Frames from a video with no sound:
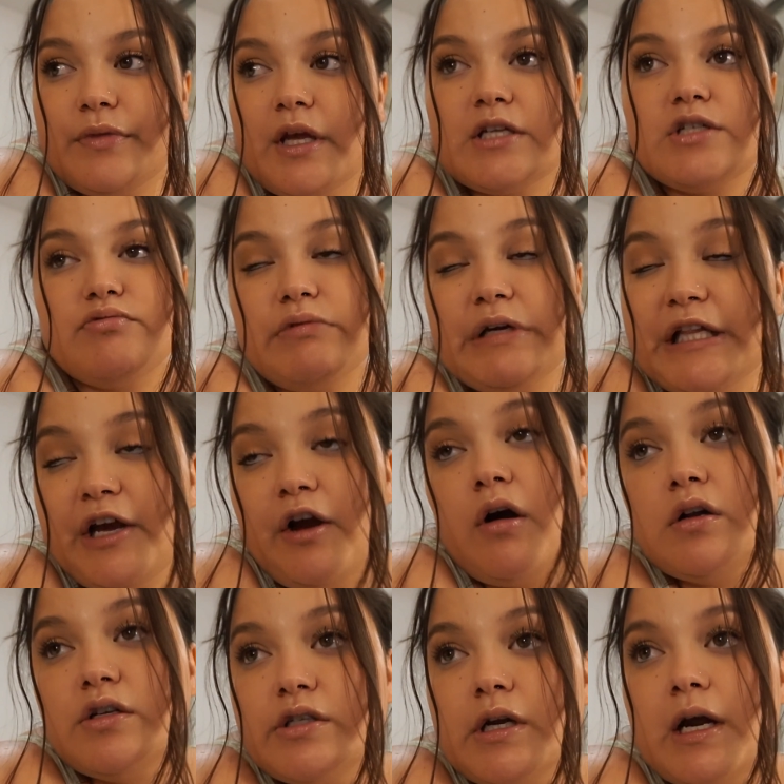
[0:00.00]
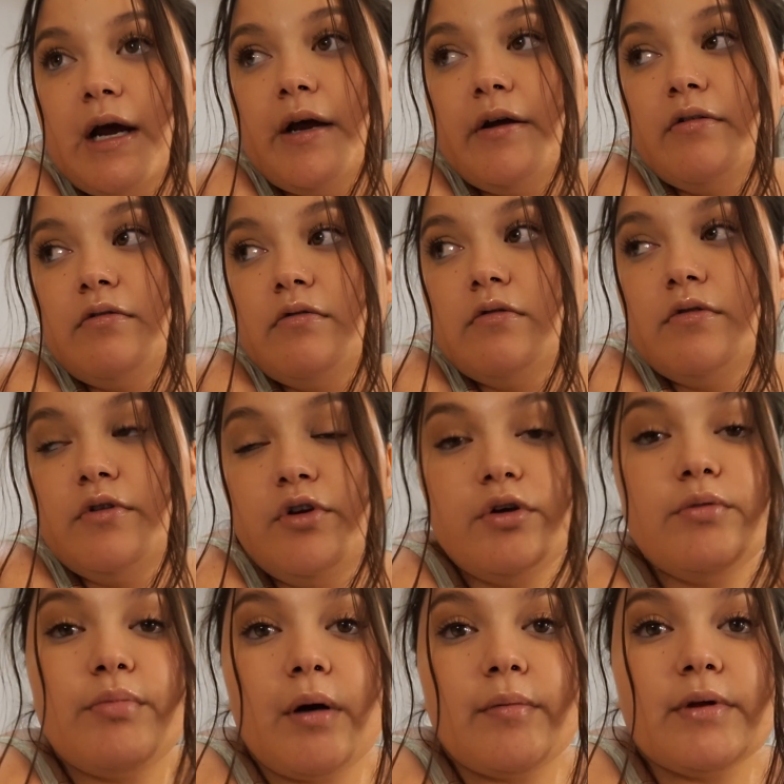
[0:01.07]
it's really hot tonight
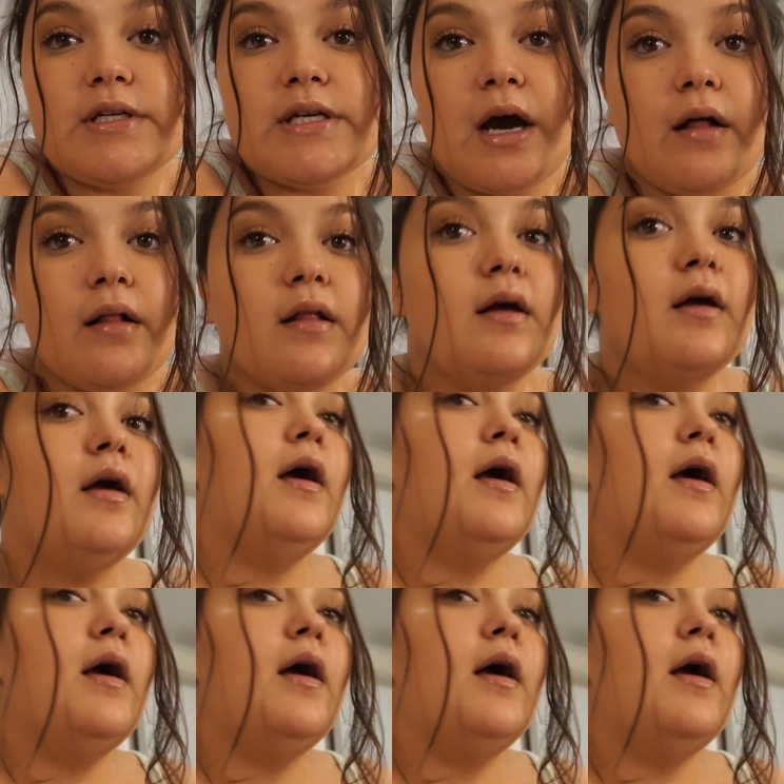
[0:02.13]
you can probably tell